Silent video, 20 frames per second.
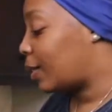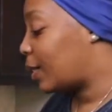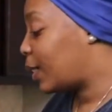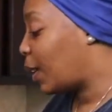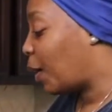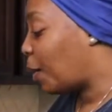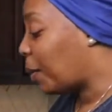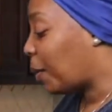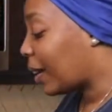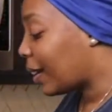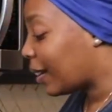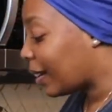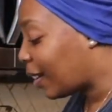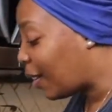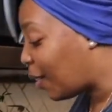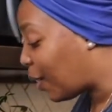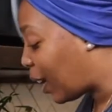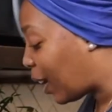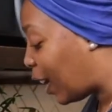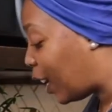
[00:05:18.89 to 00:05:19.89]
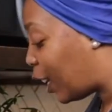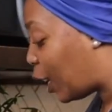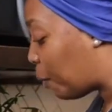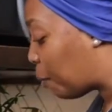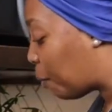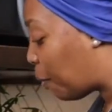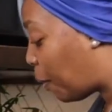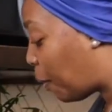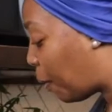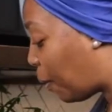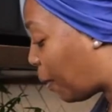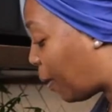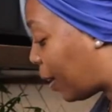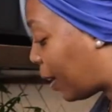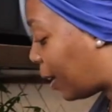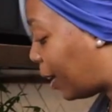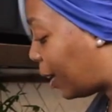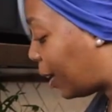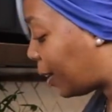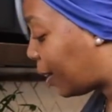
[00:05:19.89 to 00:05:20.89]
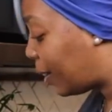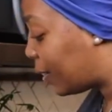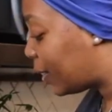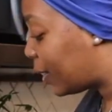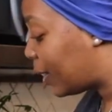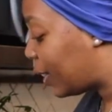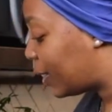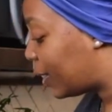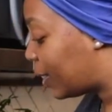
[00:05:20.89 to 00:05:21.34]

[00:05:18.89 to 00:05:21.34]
So we're gonna go ahead and pour in our just